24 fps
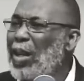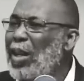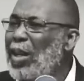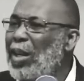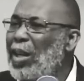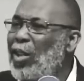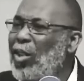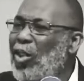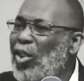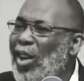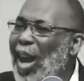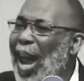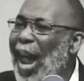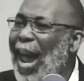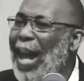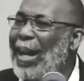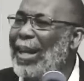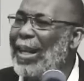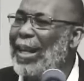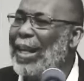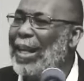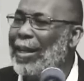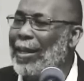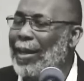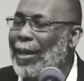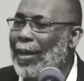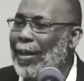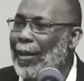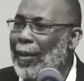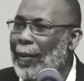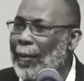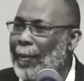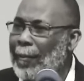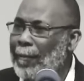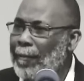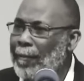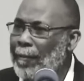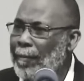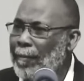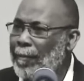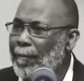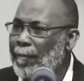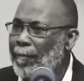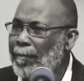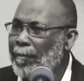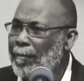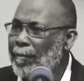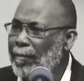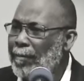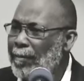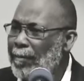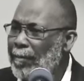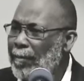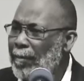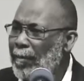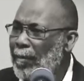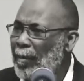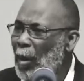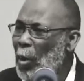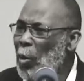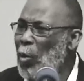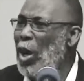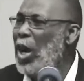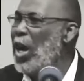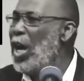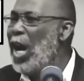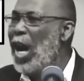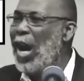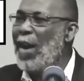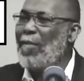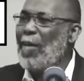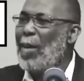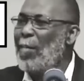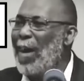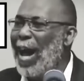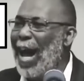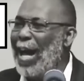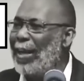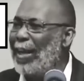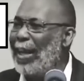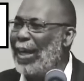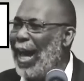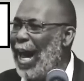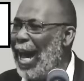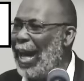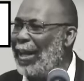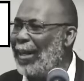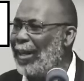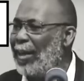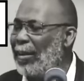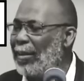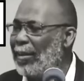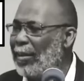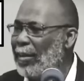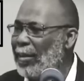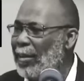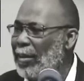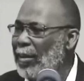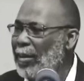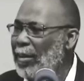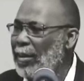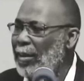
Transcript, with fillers: What good is shining in here? Well, everybody got it.